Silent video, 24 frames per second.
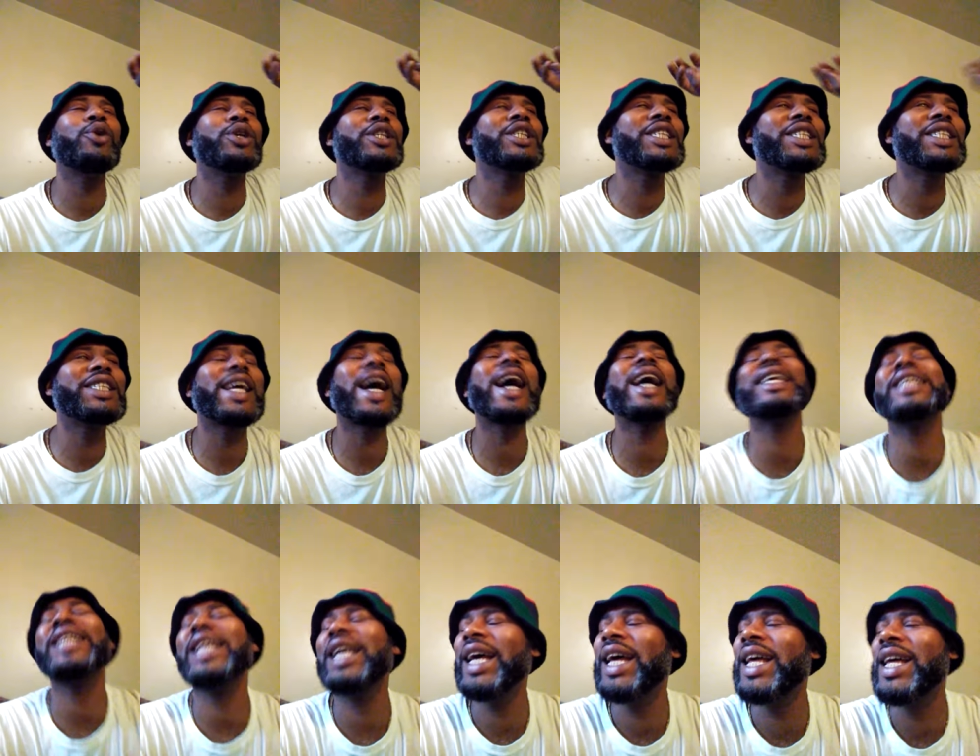
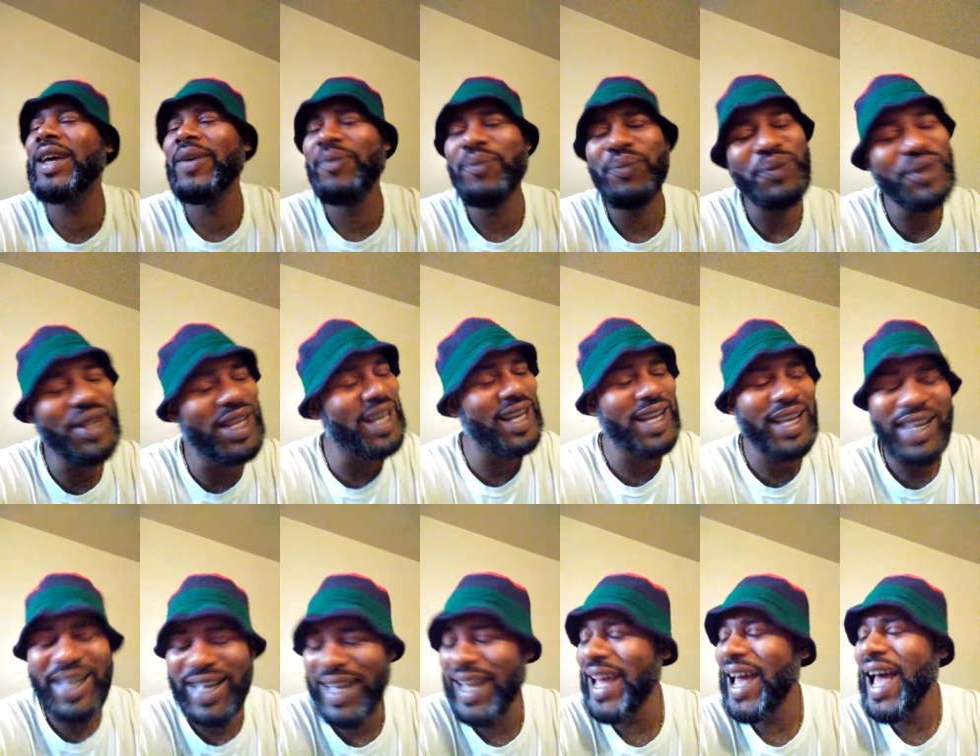aristot,
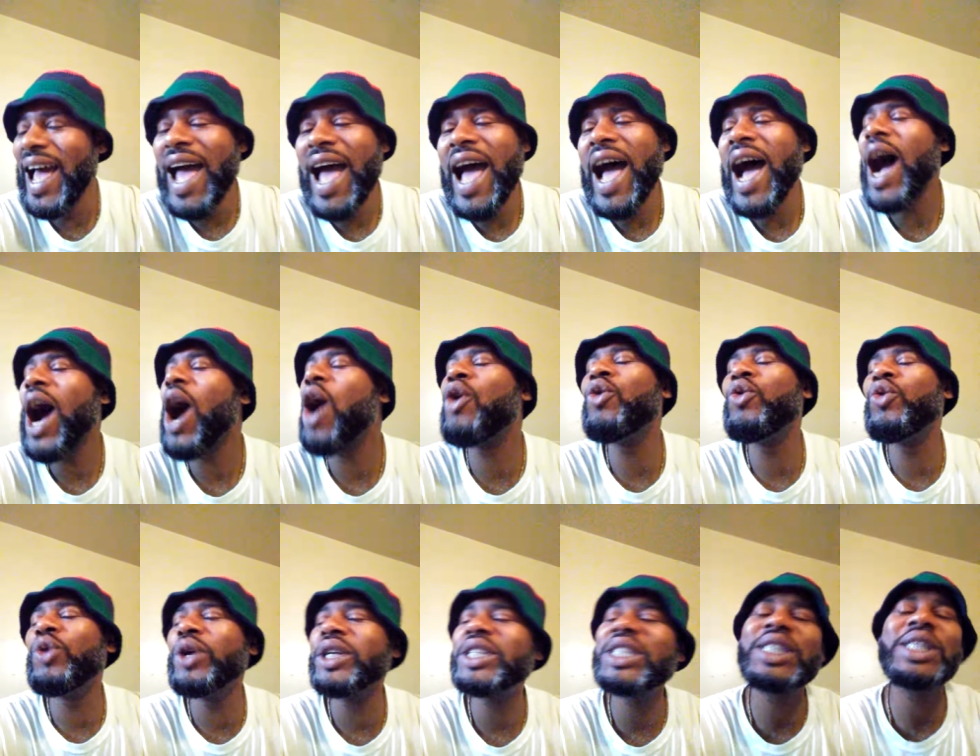
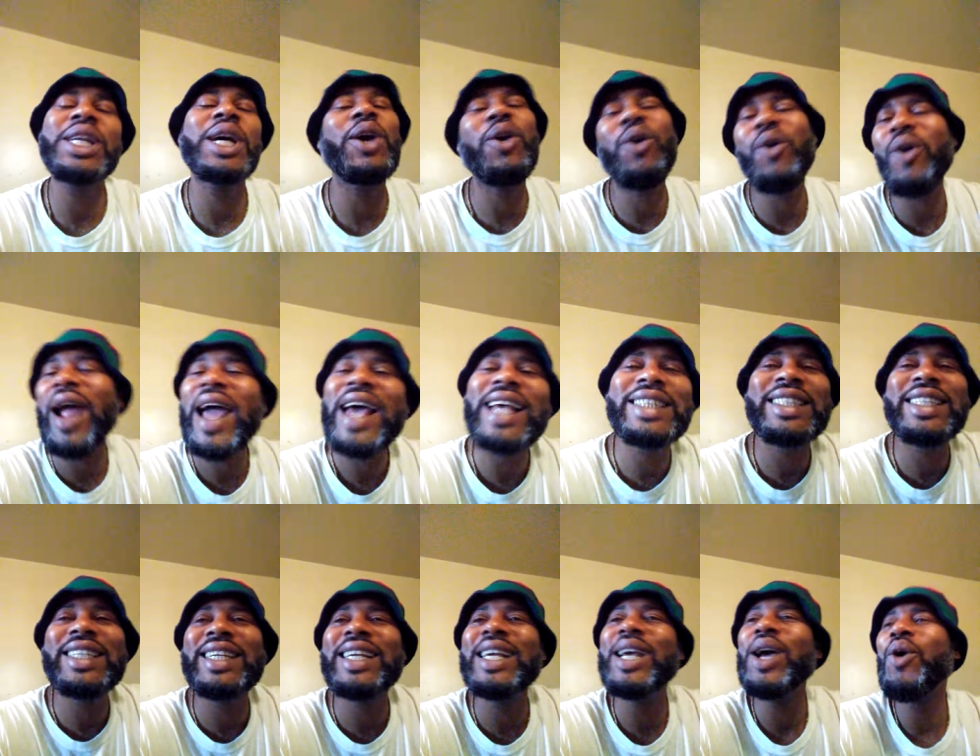
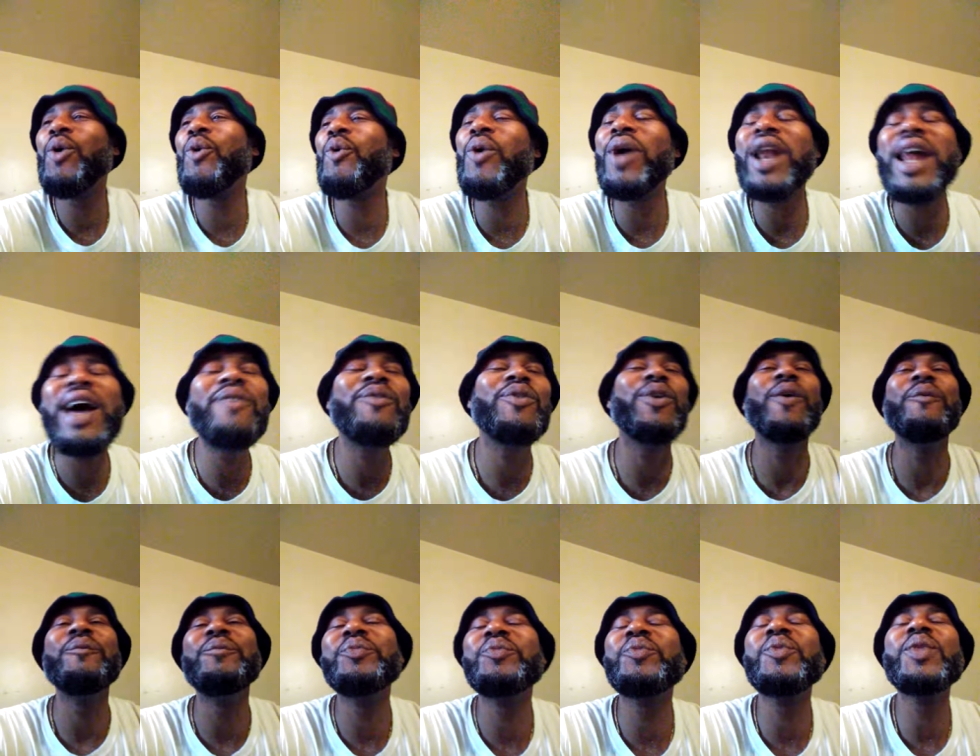aristocracy,
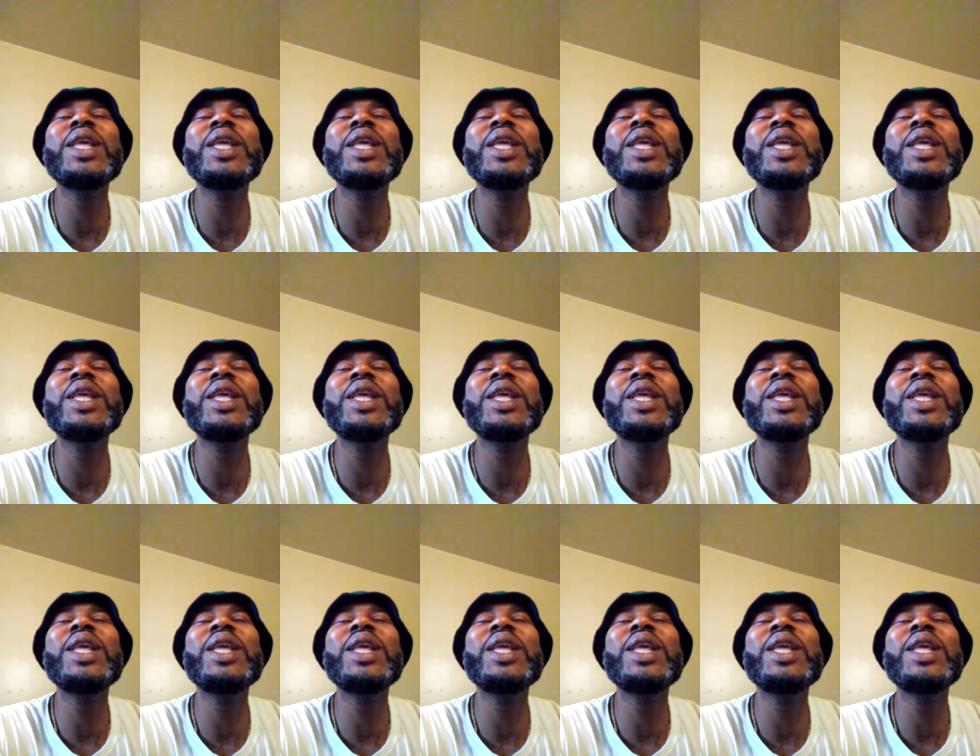whatever.